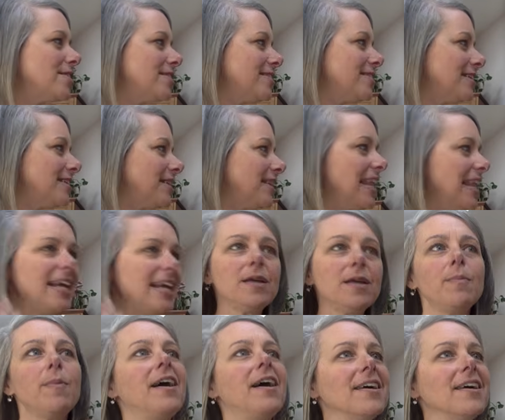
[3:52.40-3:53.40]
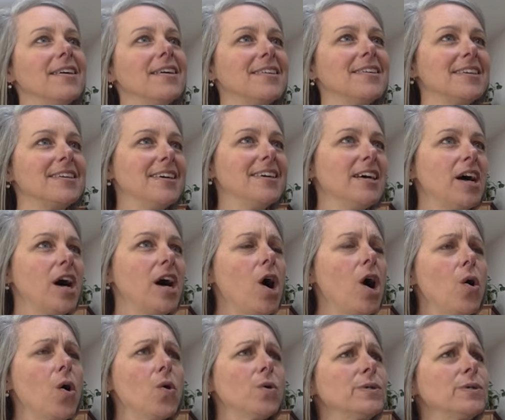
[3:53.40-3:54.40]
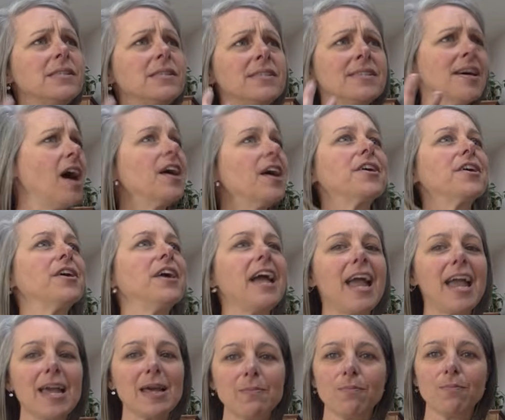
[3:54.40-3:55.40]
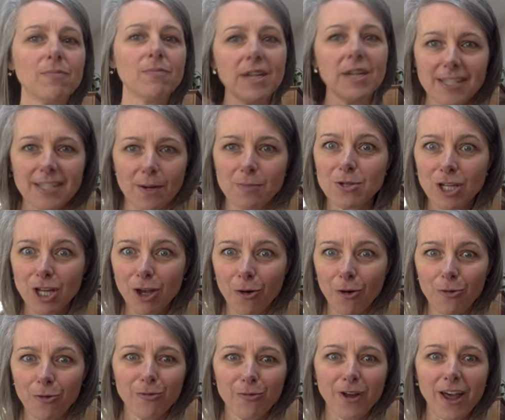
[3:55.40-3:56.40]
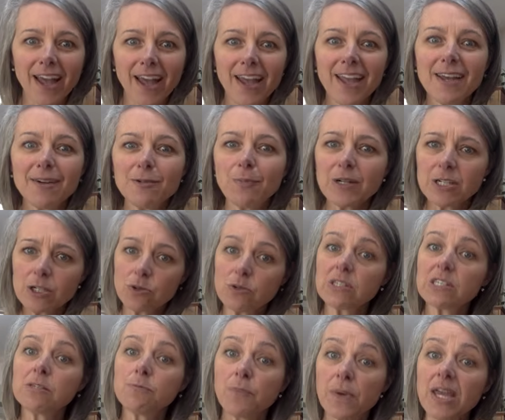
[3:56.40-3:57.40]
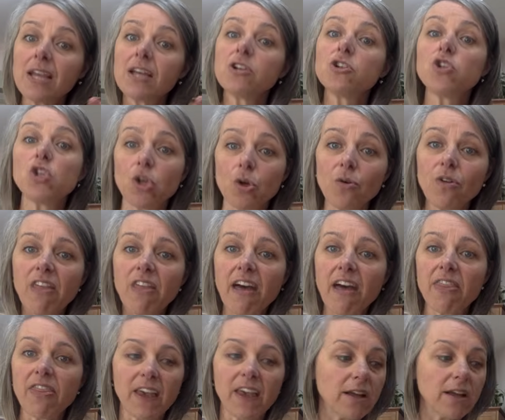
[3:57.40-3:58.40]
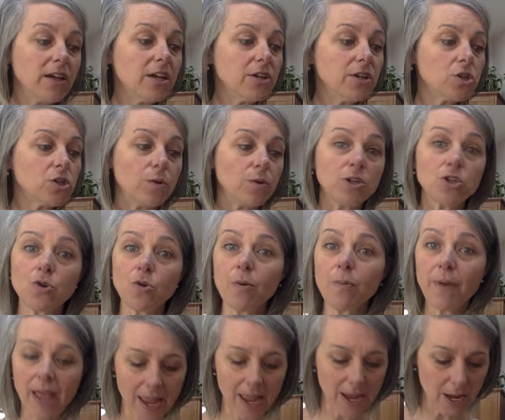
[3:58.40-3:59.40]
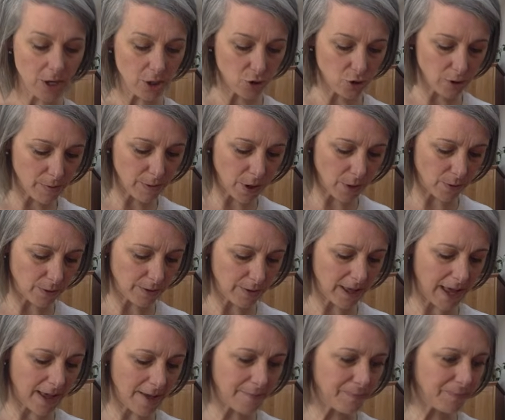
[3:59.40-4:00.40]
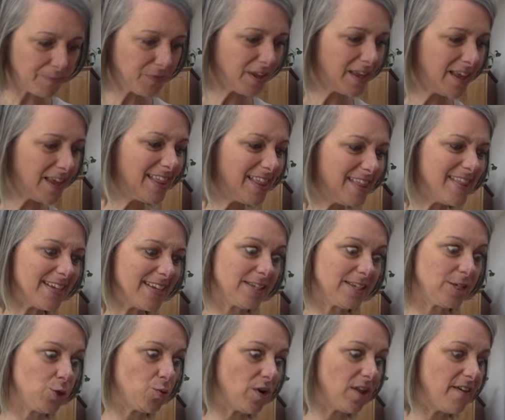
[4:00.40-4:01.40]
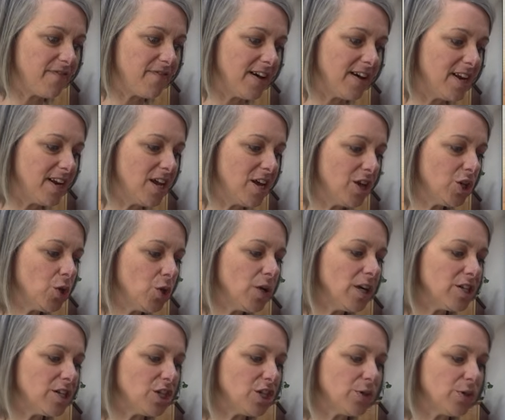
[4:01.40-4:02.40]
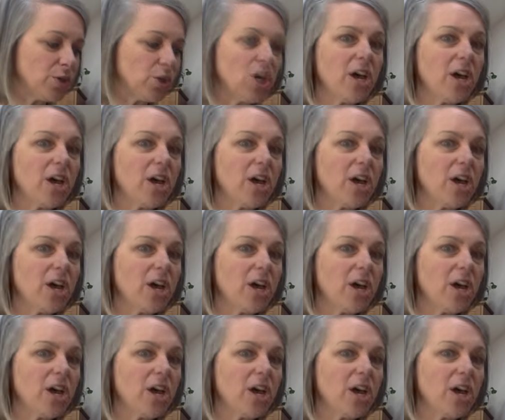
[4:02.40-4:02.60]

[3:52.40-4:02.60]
ladybug. Oh, soccer game. It's up to you, okay? But you speak to that thing to which you are paying tribute, okay? This is really fun. You get to use